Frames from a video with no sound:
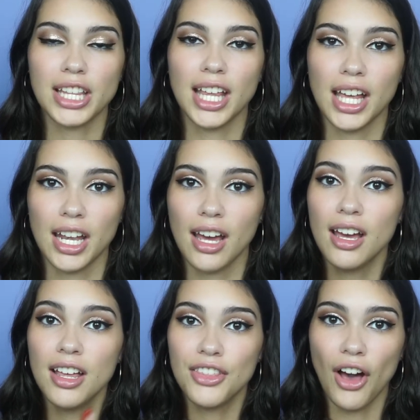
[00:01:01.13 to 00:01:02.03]
and then
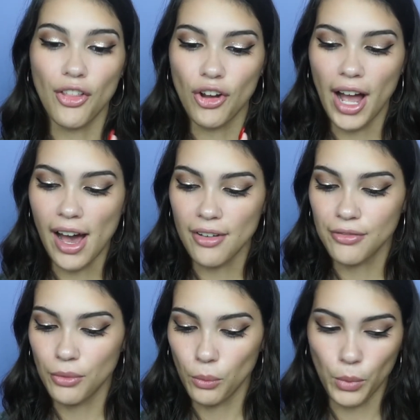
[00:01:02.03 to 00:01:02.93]
the other half
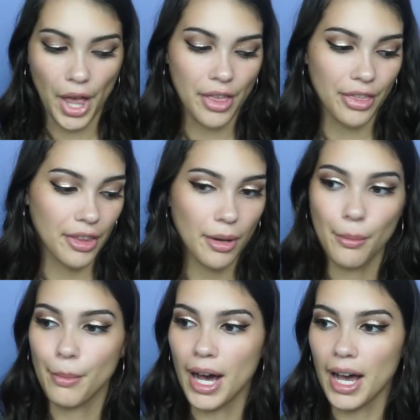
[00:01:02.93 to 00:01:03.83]
with
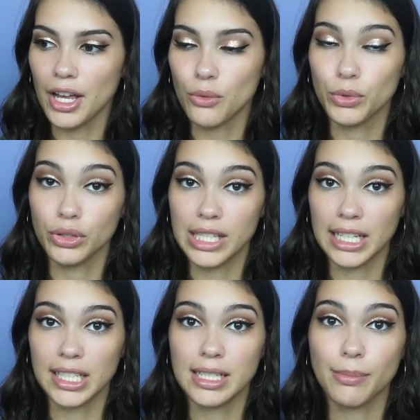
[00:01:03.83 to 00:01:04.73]
my Real
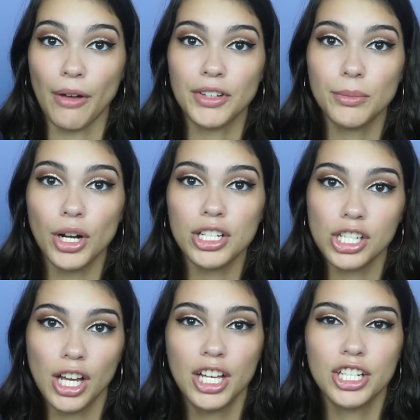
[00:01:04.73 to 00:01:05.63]
Techniques buffing
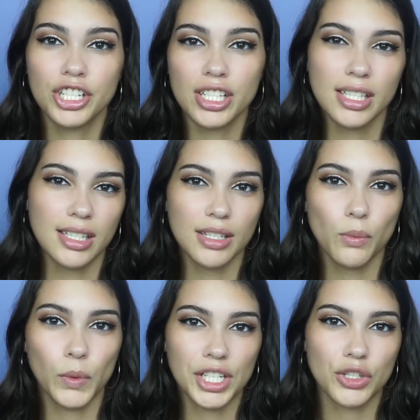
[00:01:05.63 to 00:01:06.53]
brush just to see
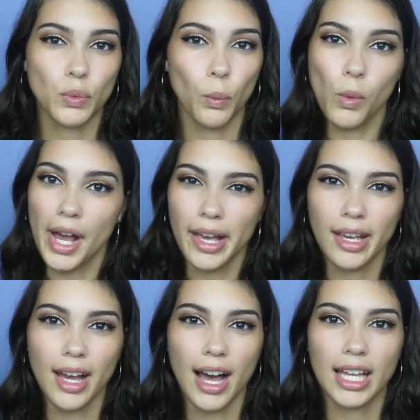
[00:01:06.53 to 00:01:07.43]
which
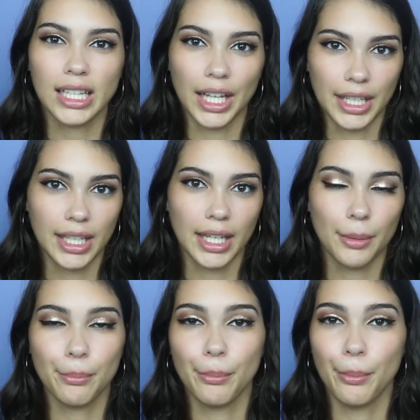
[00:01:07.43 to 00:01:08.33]
way I like
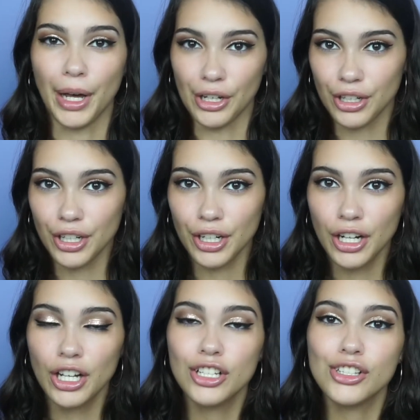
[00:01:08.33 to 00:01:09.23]
it better.
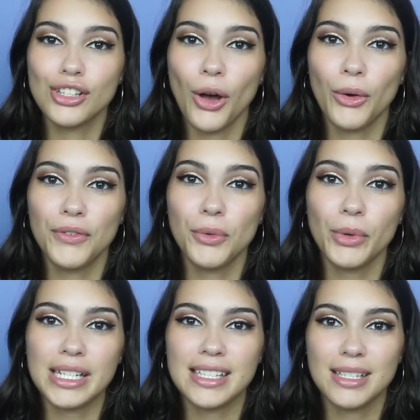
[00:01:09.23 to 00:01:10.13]
So if you
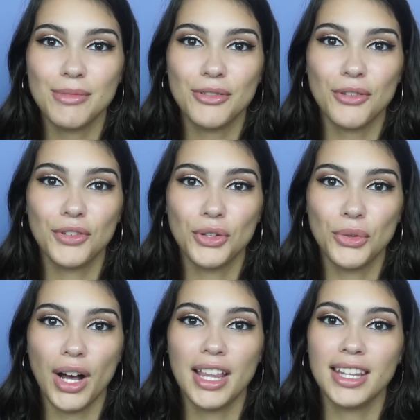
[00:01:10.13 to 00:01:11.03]
want to see me
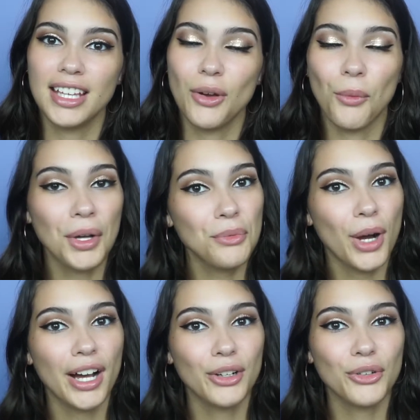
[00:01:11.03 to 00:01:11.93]
review the Wet n
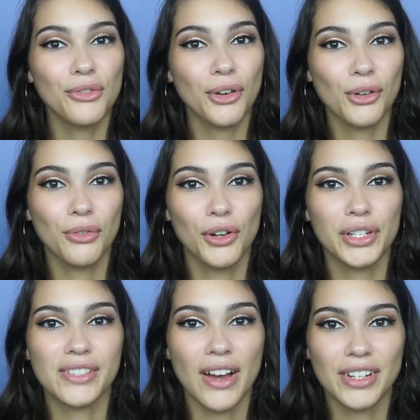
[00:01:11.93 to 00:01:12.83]
Wild Photo
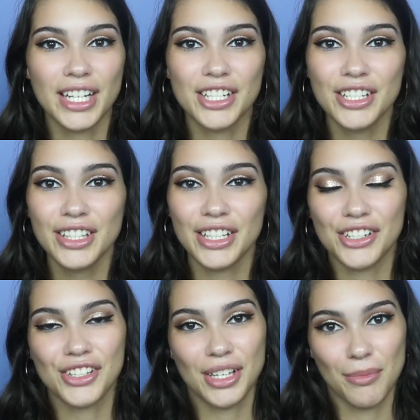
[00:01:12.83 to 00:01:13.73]
Focus Foundation, then
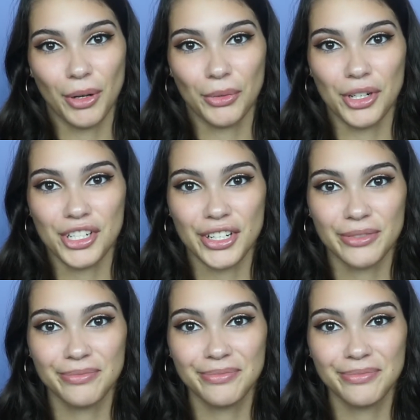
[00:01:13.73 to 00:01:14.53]
just keep on watching.